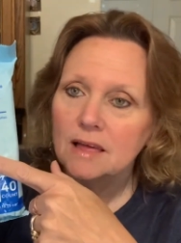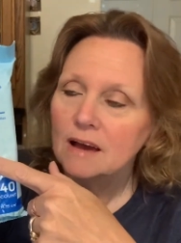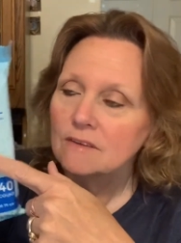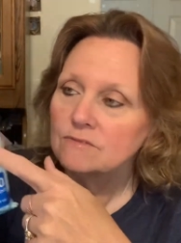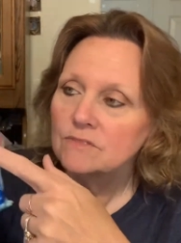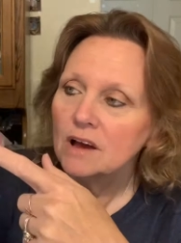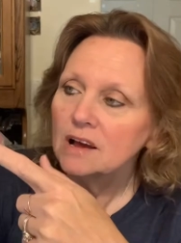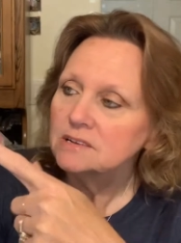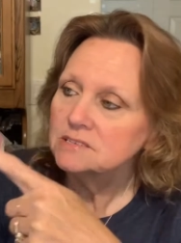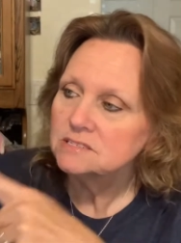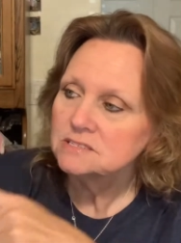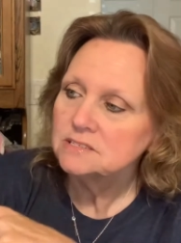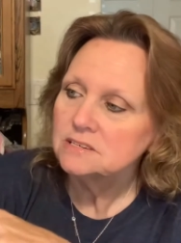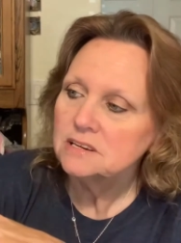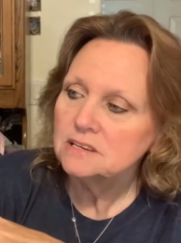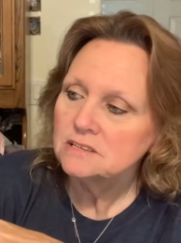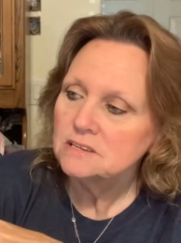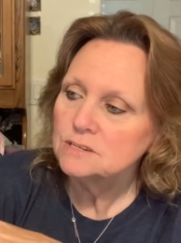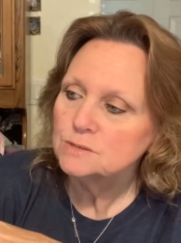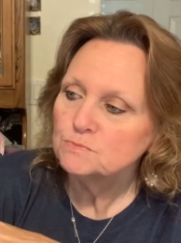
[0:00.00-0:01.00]
I've not
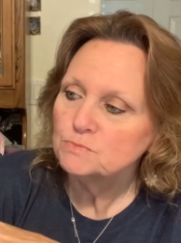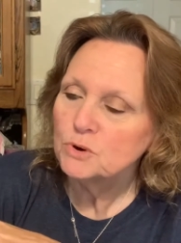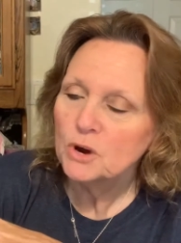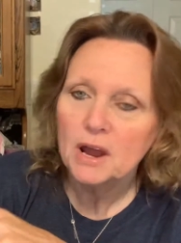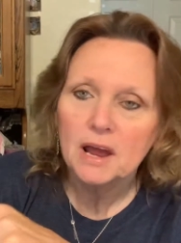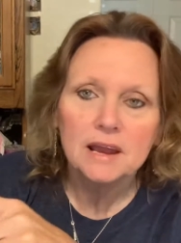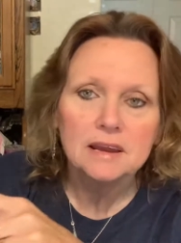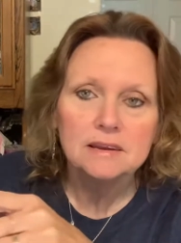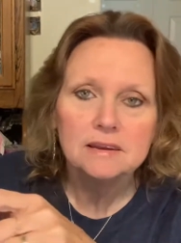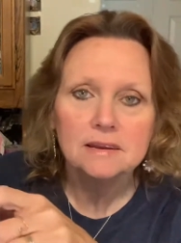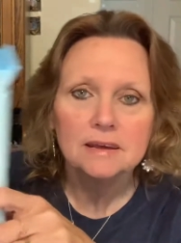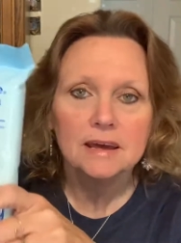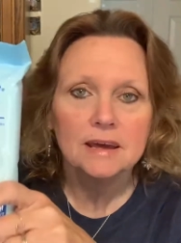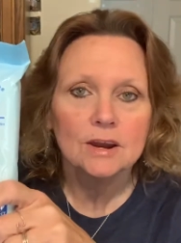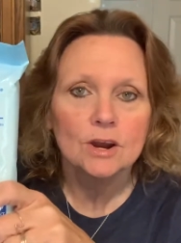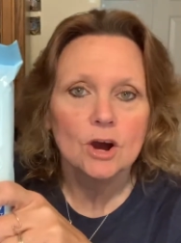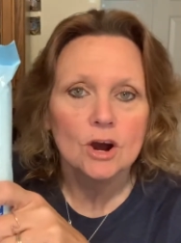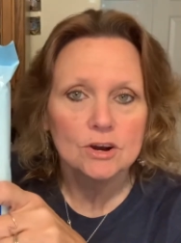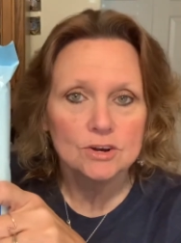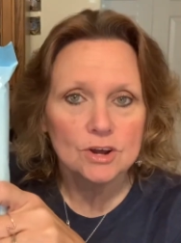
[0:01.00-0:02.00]
seen this brand in
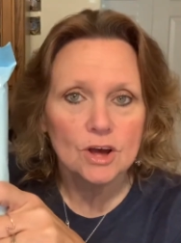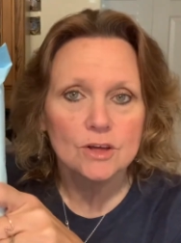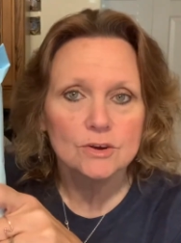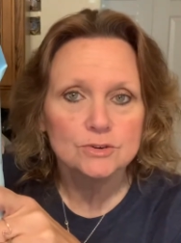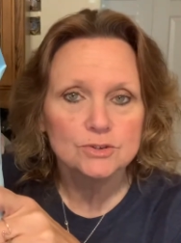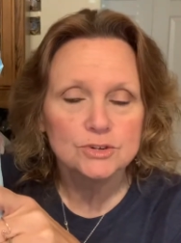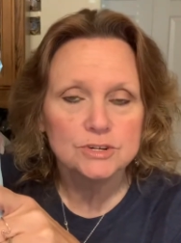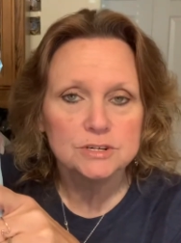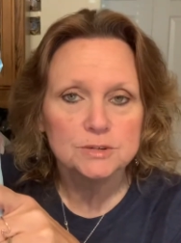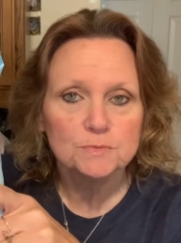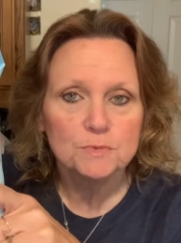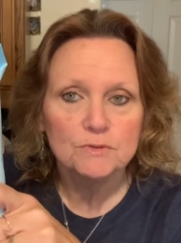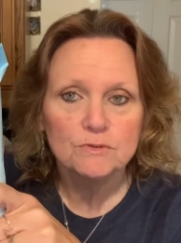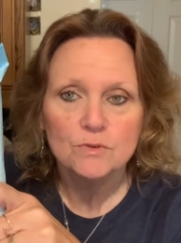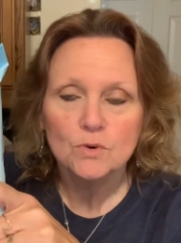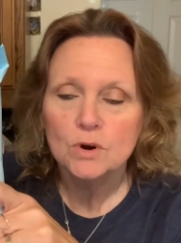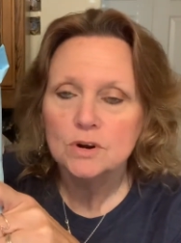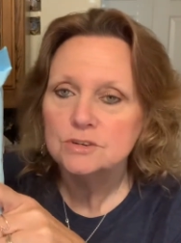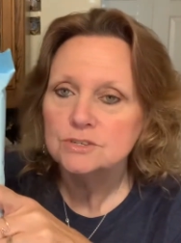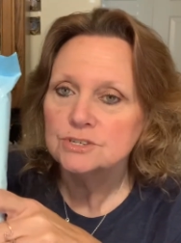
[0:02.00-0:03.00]
our Dollar Trees
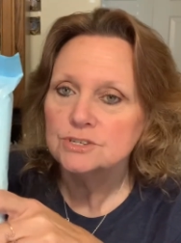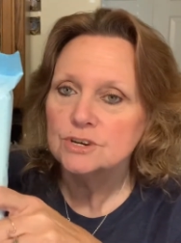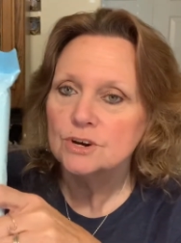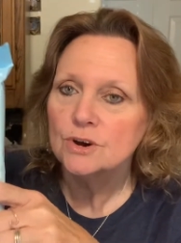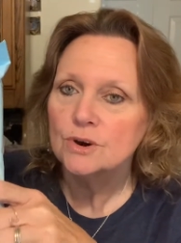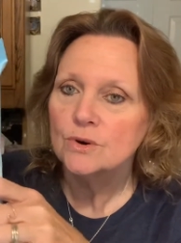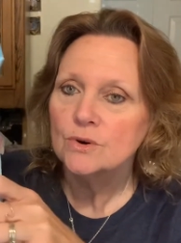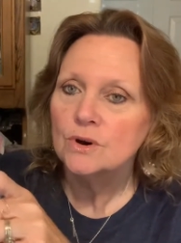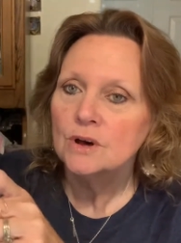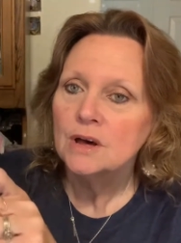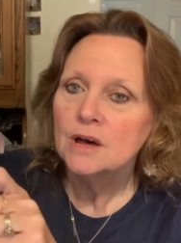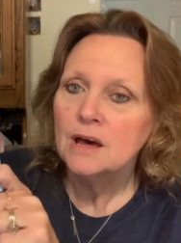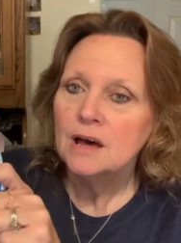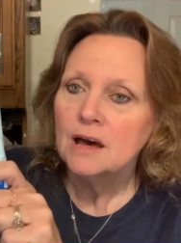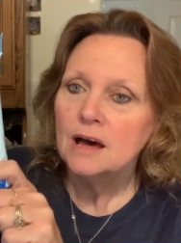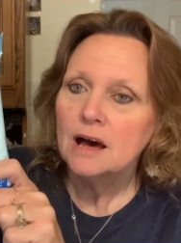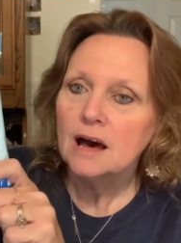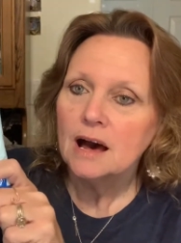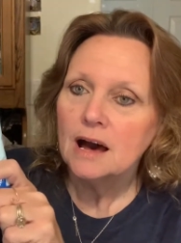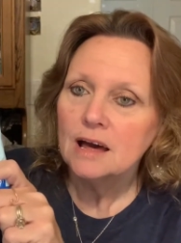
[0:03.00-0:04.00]
before, so
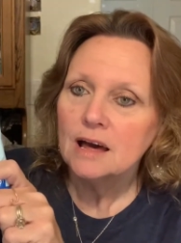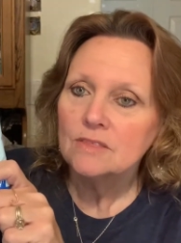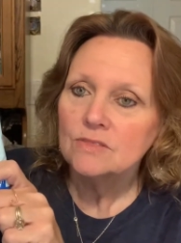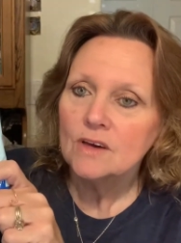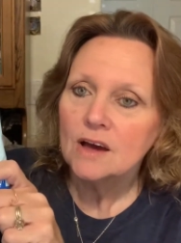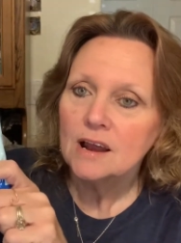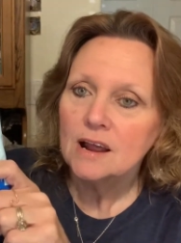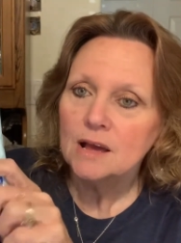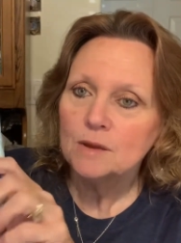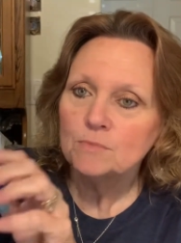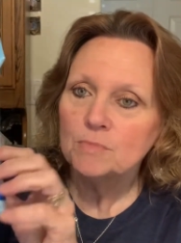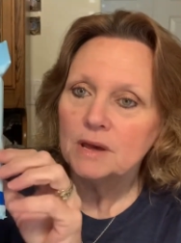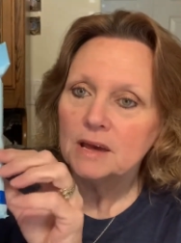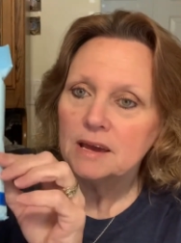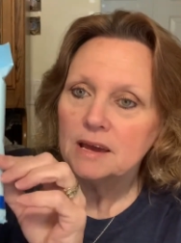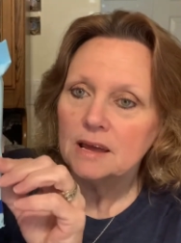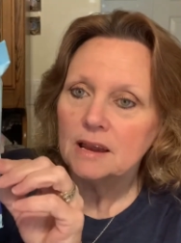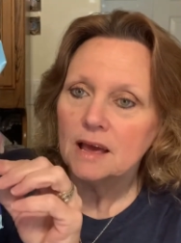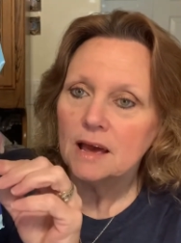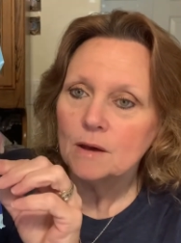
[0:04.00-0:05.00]
I thought I'd pick
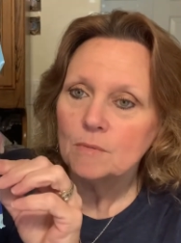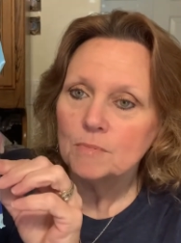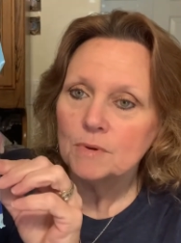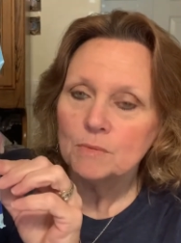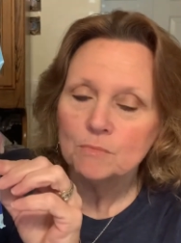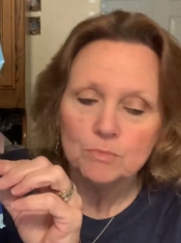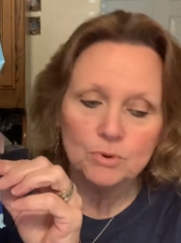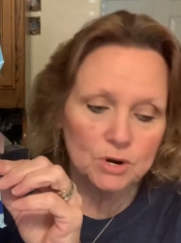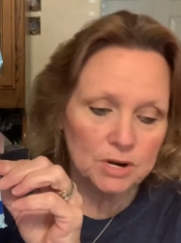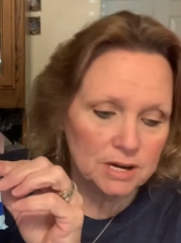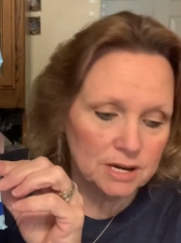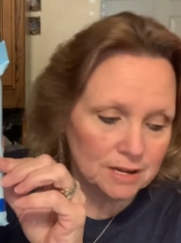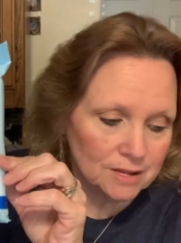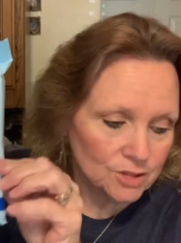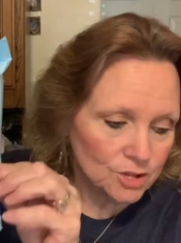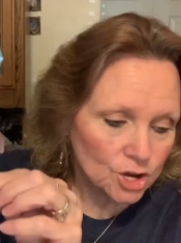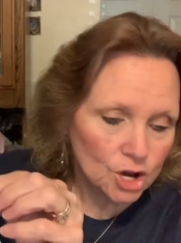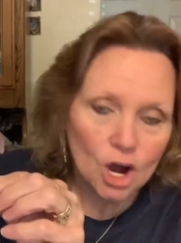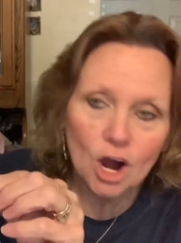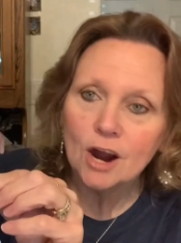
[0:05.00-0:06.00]
it up and put it in the
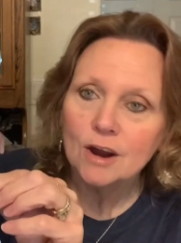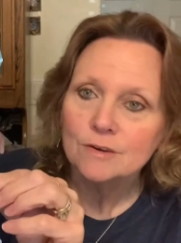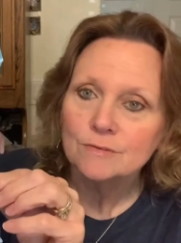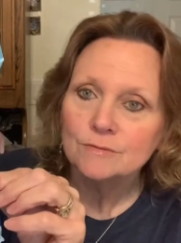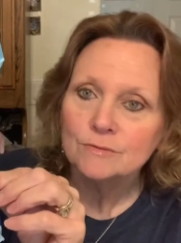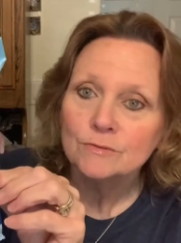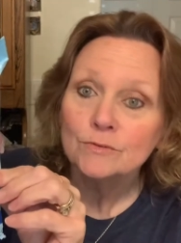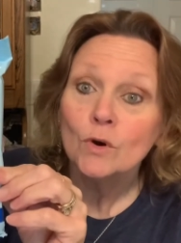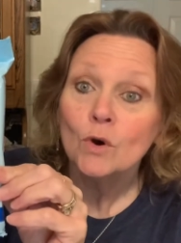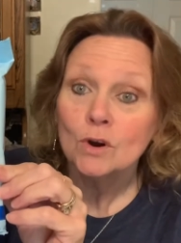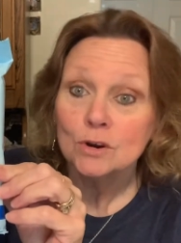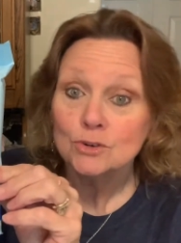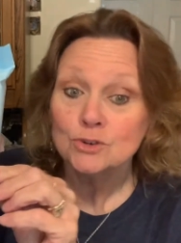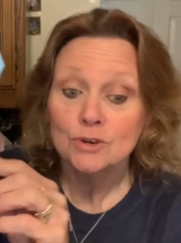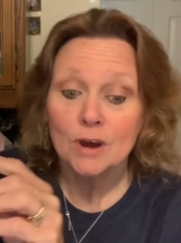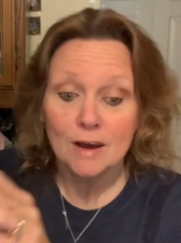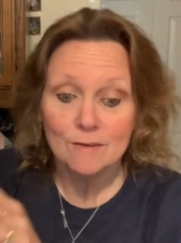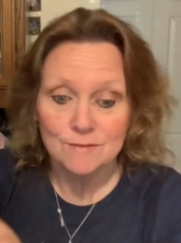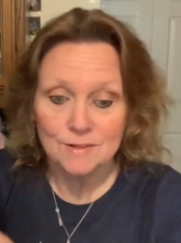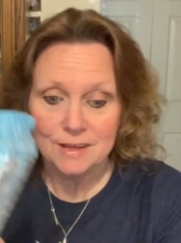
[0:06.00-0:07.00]
car for
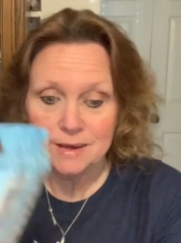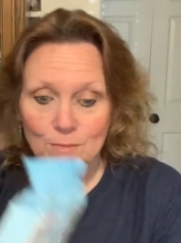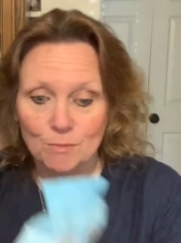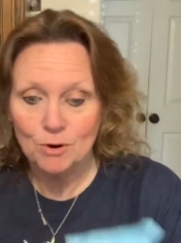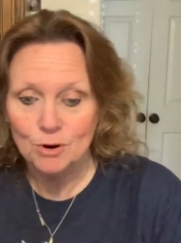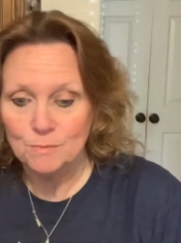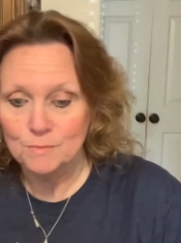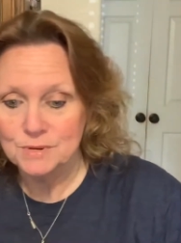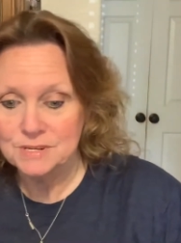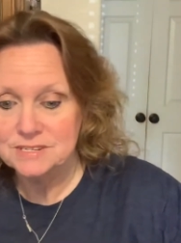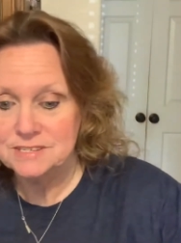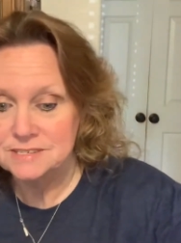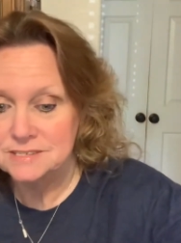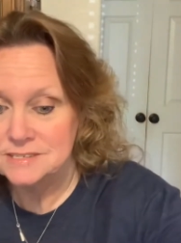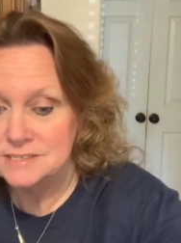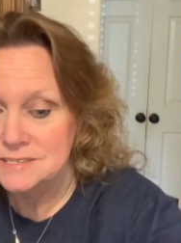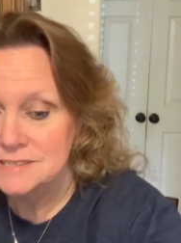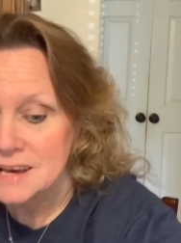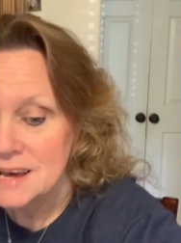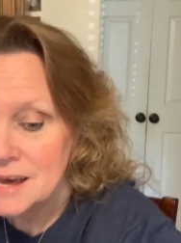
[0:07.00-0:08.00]
traveling
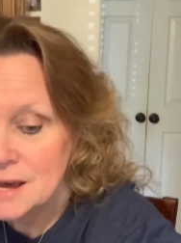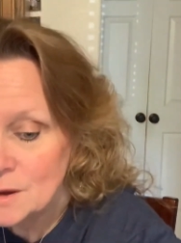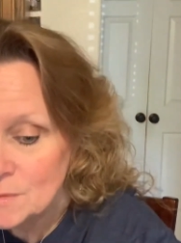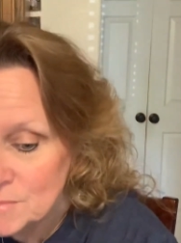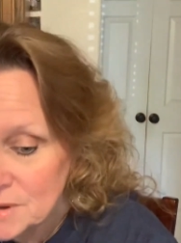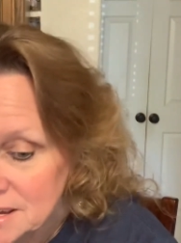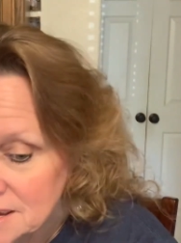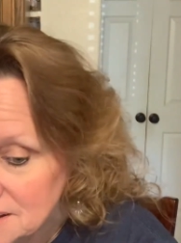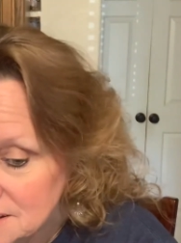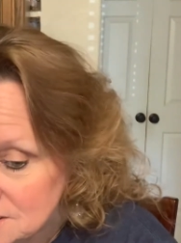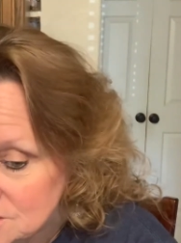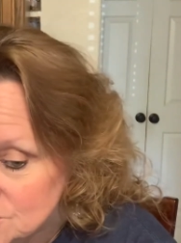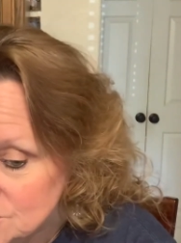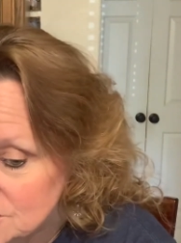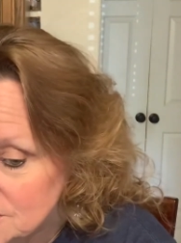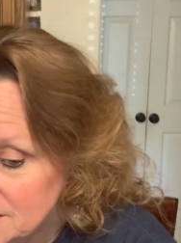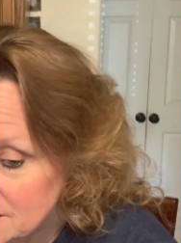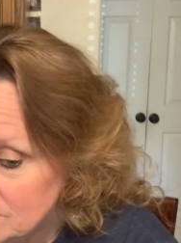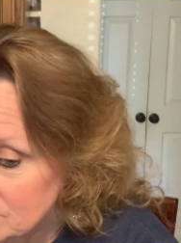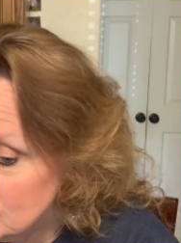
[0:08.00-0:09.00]
purposes, because you
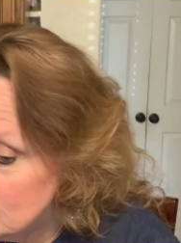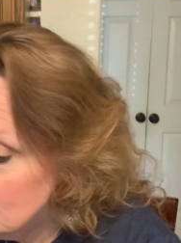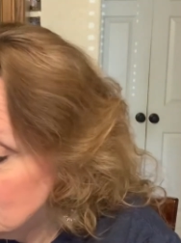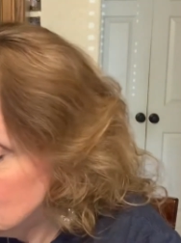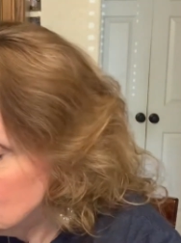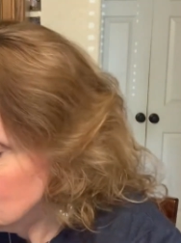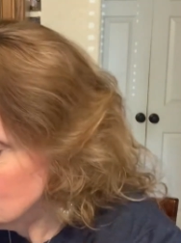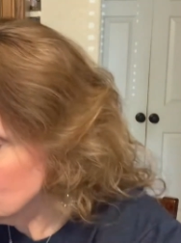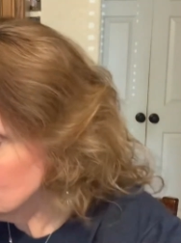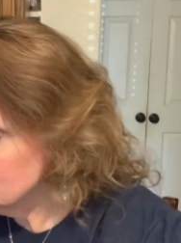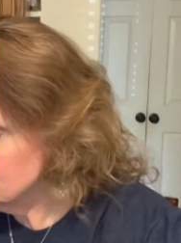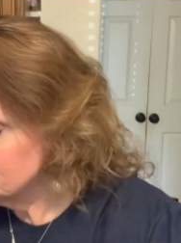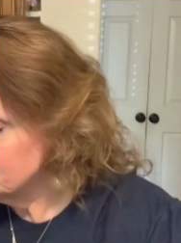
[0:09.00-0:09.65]
never know